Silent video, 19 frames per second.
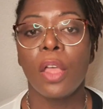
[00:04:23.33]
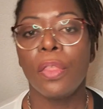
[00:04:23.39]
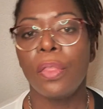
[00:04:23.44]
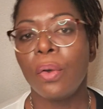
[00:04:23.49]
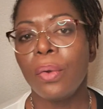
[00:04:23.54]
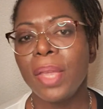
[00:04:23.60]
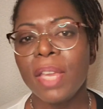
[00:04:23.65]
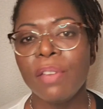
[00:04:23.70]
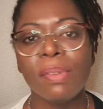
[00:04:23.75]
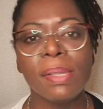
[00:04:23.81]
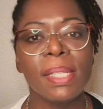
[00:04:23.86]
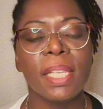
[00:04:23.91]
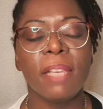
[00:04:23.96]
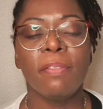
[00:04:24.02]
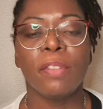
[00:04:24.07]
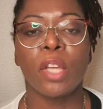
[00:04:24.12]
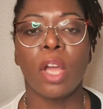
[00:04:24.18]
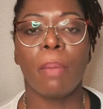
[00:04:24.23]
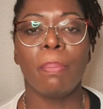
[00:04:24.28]
Though he
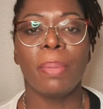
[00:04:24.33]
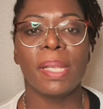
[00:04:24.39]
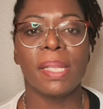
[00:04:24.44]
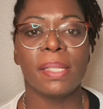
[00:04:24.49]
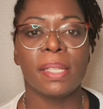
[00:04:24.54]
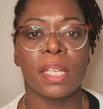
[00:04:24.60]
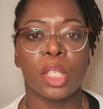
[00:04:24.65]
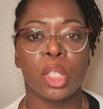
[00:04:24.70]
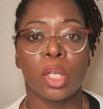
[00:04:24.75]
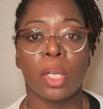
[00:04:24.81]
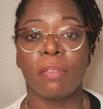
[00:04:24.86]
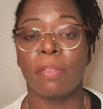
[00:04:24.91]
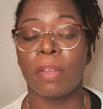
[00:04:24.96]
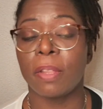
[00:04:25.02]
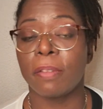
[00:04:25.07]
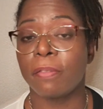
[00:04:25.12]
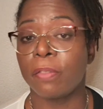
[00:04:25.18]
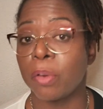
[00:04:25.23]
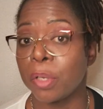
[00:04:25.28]
received compensation for
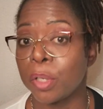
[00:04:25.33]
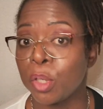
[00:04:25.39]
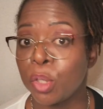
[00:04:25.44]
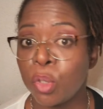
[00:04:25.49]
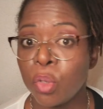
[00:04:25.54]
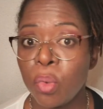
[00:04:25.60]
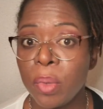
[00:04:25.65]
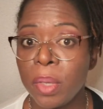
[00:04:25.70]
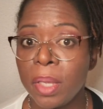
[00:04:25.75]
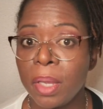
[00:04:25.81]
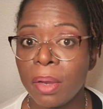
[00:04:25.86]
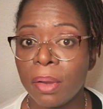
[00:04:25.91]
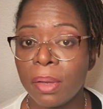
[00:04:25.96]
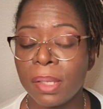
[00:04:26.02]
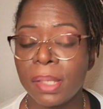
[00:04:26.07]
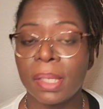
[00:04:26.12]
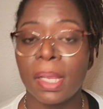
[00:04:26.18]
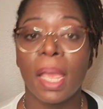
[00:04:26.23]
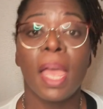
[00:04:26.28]
the first 2
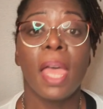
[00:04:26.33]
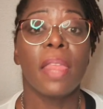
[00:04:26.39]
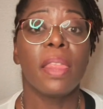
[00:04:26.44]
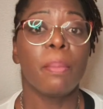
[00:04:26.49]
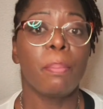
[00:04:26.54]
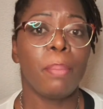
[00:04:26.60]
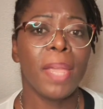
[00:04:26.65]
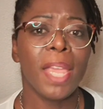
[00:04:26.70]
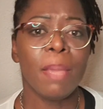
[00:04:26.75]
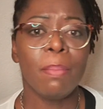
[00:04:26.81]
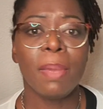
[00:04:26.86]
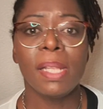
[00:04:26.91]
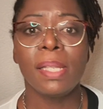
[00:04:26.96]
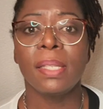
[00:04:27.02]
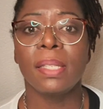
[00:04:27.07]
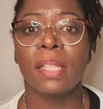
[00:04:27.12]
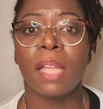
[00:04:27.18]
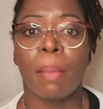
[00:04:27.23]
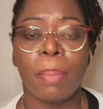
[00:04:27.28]
years, the payment
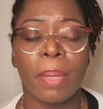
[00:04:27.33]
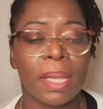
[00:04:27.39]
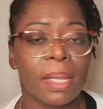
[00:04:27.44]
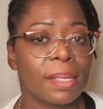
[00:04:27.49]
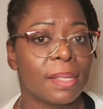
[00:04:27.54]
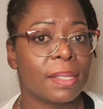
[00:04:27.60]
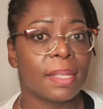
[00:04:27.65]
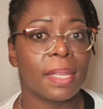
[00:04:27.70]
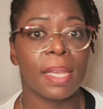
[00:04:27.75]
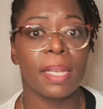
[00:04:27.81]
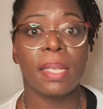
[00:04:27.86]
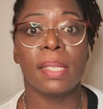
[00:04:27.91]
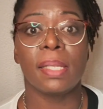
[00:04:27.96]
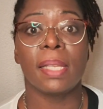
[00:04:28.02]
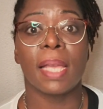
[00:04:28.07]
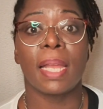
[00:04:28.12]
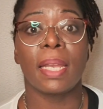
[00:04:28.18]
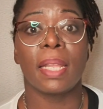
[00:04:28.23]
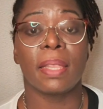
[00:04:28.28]
stopped because they
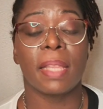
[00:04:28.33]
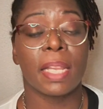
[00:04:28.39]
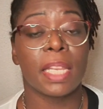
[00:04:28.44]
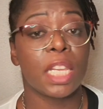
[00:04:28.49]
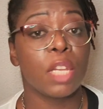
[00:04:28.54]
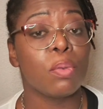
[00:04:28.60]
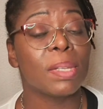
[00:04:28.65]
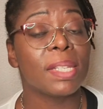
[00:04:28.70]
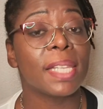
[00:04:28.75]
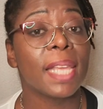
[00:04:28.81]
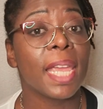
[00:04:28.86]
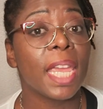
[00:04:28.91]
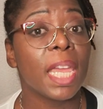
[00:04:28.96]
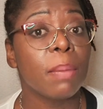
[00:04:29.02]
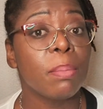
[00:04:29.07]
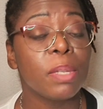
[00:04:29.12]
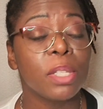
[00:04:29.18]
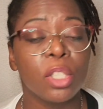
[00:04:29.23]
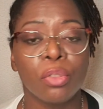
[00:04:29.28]
decided that he was
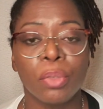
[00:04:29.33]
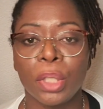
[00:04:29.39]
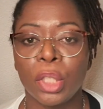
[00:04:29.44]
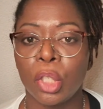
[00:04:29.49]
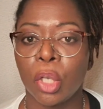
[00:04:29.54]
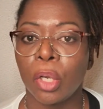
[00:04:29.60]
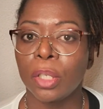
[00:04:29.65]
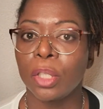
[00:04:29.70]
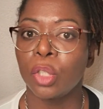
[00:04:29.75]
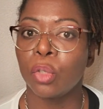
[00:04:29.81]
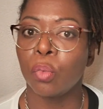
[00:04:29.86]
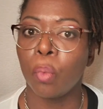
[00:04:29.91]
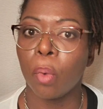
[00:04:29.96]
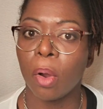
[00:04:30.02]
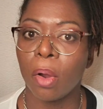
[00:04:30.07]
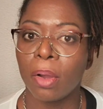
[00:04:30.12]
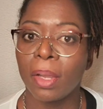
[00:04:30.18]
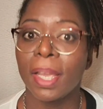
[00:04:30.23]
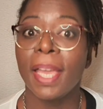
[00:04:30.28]
able to return to
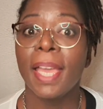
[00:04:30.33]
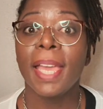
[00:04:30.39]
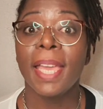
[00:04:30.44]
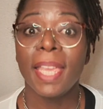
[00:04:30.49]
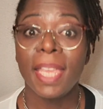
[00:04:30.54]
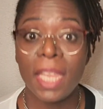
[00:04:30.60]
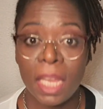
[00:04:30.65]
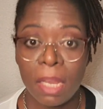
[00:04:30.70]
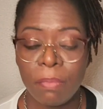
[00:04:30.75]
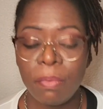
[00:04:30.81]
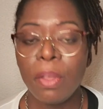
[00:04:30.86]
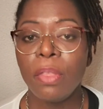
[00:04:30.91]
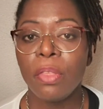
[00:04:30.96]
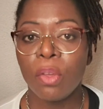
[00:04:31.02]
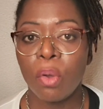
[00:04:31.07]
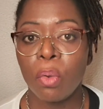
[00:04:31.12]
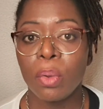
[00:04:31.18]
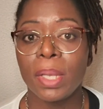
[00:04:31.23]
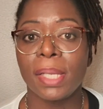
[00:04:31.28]
work even
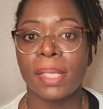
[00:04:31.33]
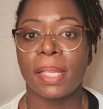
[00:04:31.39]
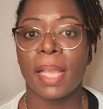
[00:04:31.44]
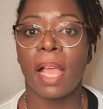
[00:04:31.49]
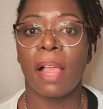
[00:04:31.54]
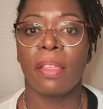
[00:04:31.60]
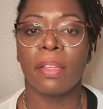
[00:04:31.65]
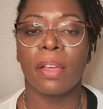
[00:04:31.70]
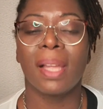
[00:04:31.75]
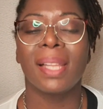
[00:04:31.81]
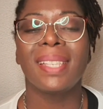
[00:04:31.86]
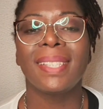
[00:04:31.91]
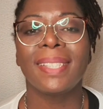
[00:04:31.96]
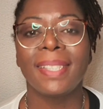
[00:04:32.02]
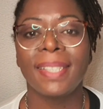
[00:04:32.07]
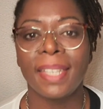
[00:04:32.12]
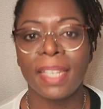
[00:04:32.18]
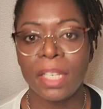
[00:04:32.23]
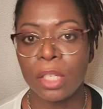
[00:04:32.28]
though his health
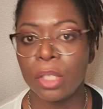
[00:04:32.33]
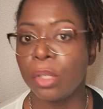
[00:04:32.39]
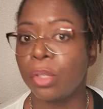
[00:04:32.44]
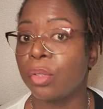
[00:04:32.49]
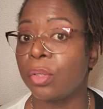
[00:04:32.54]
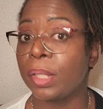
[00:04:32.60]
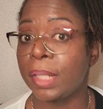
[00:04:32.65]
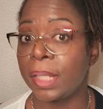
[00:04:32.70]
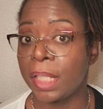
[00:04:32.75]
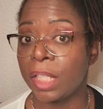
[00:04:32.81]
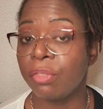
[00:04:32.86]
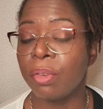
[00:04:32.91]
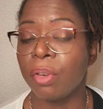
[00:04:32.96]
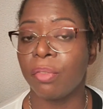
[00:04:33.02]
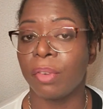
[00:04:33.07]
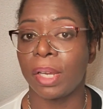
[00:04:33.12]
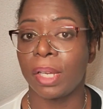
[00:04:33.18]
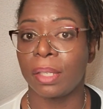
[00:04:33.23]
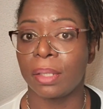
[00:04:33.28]
continued to
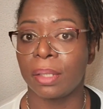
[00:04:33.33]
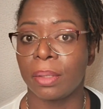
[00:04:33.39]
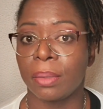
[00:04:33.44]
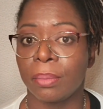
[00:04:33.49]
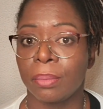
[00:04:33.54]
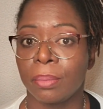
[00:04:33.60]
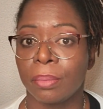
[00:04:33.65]
deteriorate.